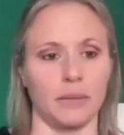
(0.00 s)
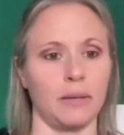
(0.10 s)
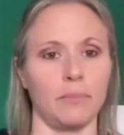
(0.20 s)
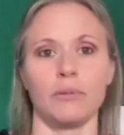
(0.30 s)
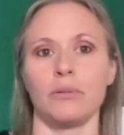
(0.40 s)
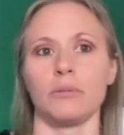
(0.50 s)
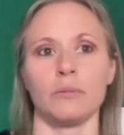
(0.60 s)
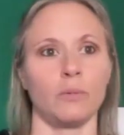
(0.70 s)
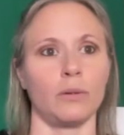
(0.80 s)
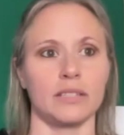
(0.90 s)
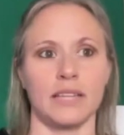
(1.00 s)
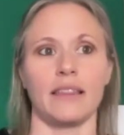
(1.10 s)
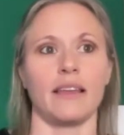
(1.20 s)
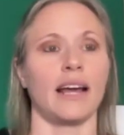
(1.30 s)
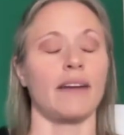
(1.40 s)
People who will say
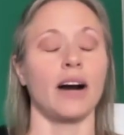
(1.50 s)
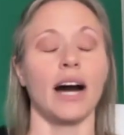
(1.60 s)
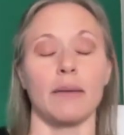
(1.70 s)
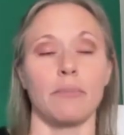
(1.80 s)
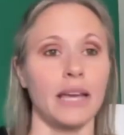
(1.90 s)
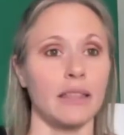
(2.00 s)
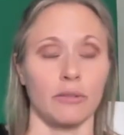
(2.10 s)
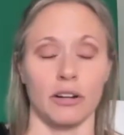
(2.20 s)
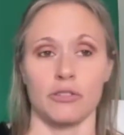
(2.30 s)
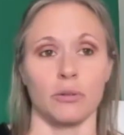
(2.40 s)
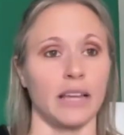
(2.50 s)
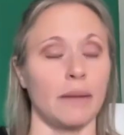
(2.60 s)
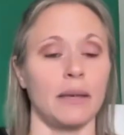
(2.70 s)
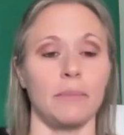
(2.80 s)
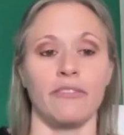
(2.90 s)
that I have a high pain threshold, that
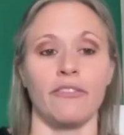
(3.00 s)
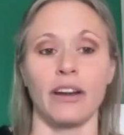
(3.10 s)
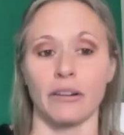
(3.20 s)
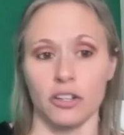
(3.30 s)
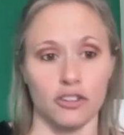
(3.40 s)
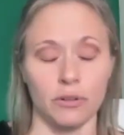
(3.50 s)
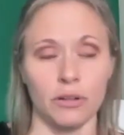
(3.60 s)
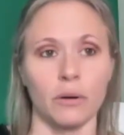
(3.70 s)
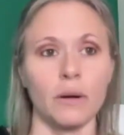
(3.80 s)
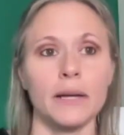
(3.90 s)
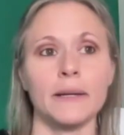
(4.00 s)
may be very true.